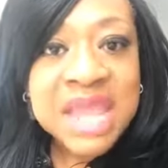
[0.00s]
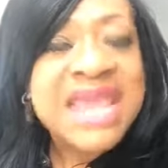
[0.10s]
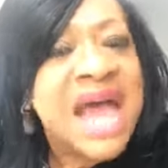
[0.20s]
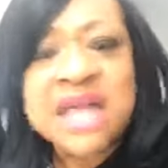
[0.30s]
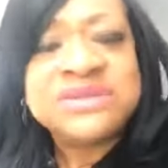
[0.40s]

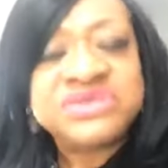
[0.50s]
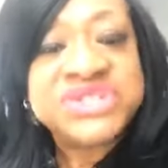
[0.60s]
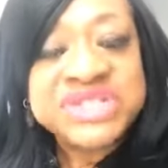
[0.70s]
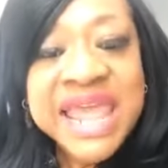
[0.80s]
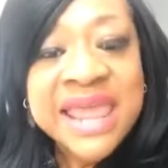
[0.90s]
and
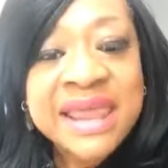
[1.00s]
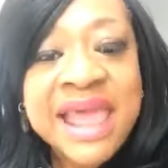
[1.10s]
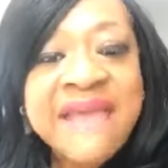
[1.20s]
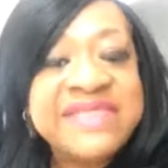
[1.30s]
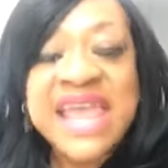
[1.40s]
understand
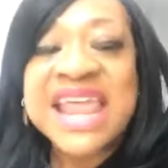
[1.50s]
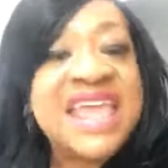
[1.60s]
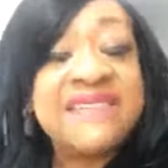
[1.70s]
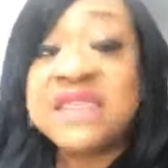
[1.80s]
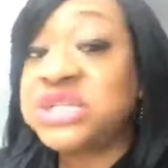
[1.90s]
that
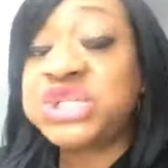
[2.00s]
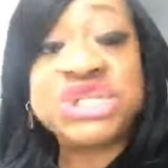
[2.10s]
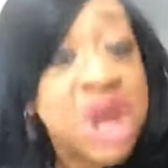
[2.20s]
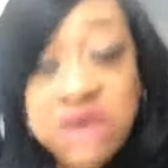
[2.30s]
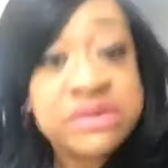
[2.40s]
in the
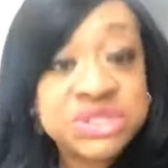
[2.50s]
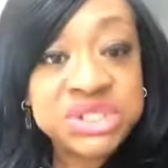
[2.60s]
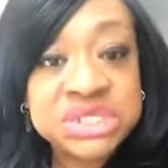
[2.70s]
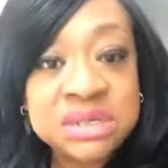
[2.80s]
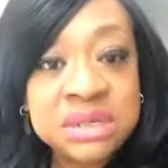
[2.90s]

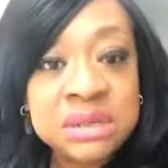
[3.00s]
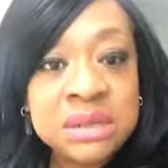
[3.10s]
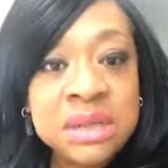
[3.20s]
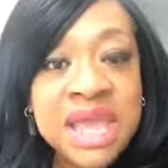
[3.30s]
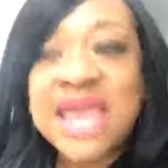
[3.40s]
church,
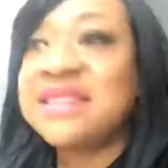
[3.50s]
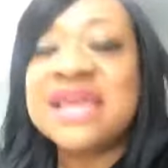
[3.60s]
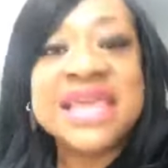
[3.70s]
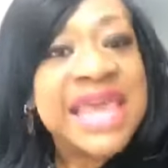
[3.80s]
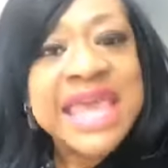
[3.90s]
in
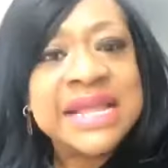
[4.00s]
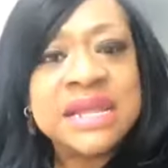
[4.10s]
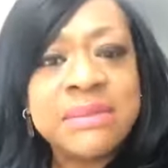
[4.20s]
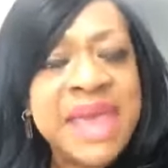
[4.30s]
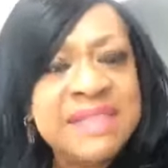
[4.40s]
the
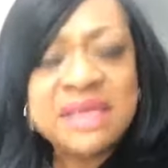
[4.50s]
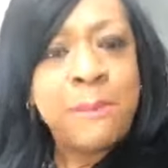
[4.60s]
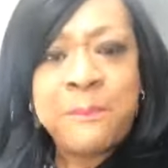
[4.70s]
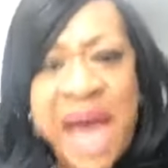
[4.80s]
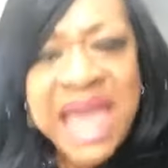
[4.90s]
kingdom, in the
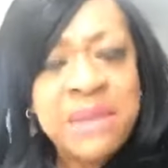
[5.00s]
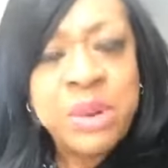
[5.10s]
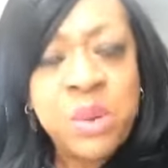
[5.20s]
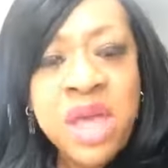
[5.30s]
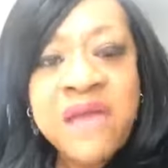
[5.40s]

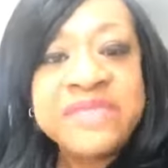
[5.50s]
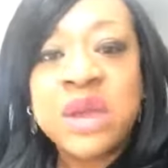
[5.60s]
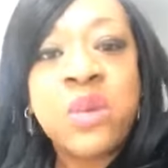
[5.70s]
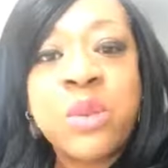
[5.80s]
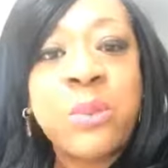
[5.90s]
Bible,
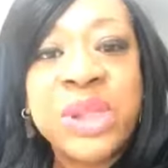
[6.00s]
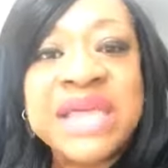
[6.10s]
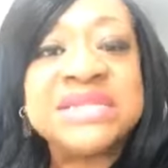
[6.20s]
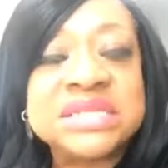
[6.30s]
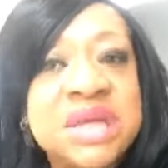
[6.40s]
there were
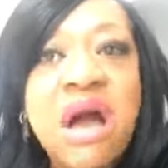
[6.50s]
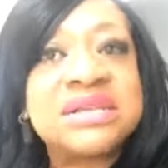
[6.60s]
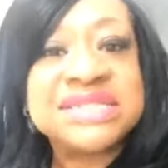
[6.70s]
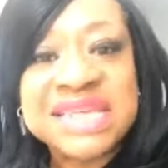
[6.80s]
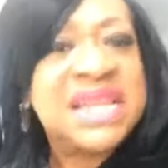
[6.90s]
places
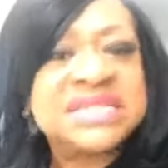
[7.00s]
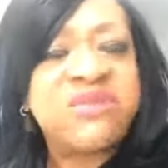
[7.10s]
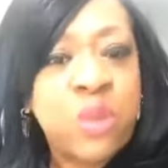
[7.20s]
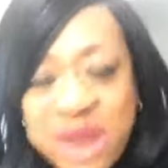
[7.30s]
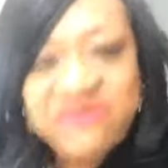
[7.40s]
called cities
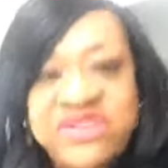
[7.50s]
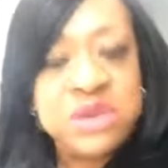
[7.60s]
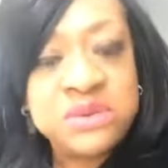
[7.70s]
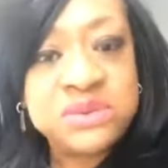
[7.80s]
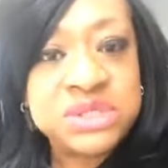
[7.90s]
of
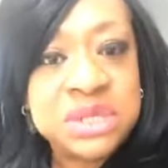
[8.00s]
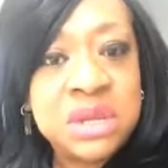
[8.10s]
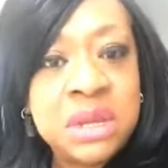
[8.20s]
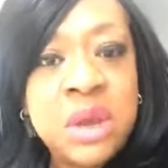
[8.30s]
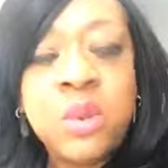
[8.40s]
refuge
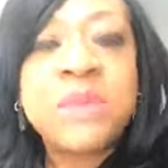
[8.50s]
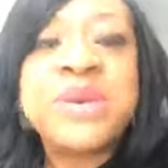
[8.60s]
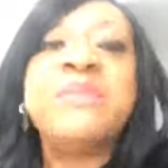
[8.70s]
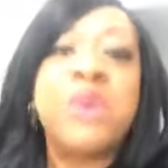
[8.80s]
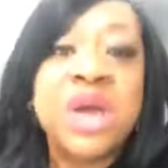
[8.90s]
where
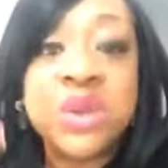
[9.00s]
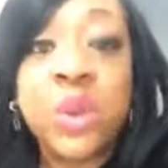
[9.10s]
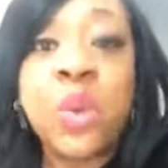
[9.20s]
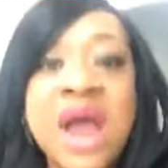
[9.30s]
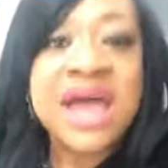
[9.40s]
people
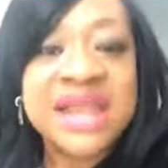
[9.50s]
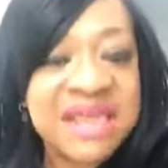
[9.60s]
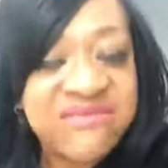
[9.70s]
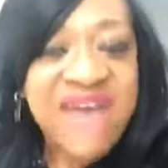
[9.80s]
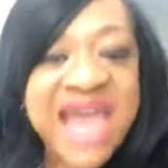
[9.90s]
could run
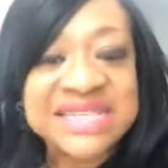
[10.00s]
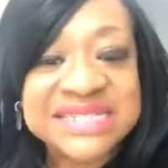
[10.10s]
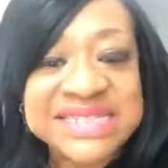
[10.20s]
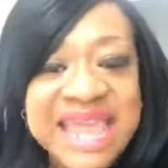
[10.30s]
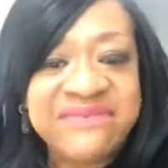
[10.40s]
and find
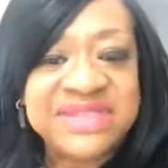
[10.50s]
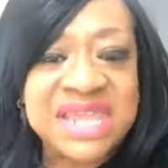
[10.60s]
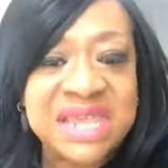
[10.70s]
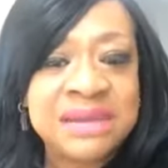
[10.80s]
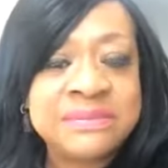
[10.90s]

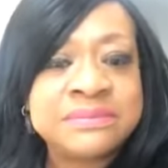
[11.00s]
safety.